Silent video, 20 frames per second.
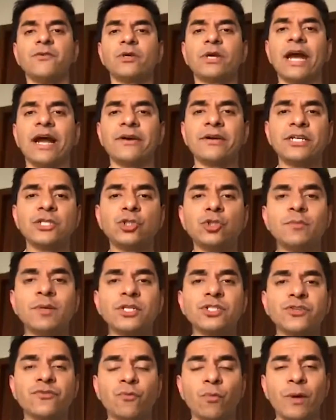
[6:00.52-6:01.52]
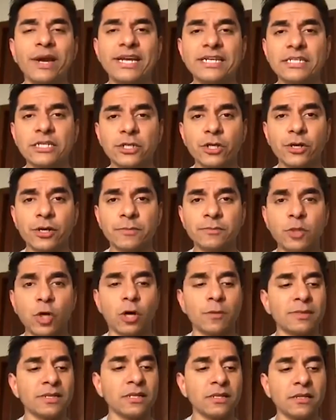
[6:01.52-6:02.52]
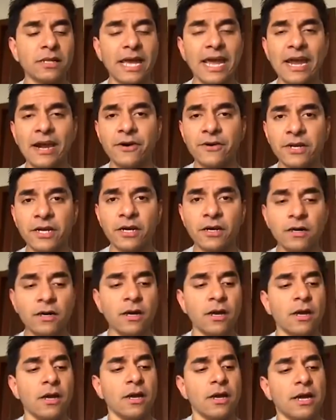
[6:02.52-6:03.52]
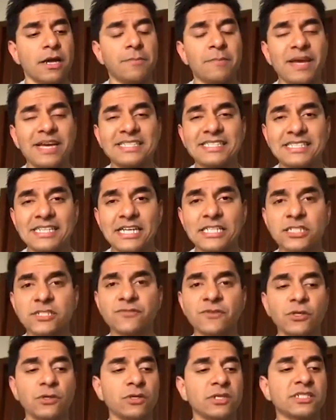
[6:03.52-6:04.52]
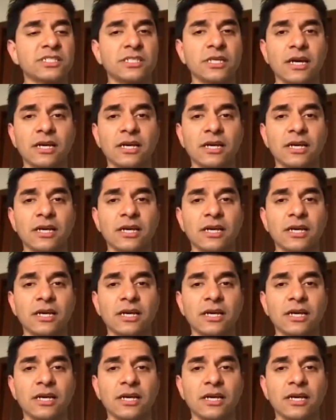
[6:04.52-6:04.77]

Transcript: If you carry too much of weight in your abdominal area, it makes sense for you to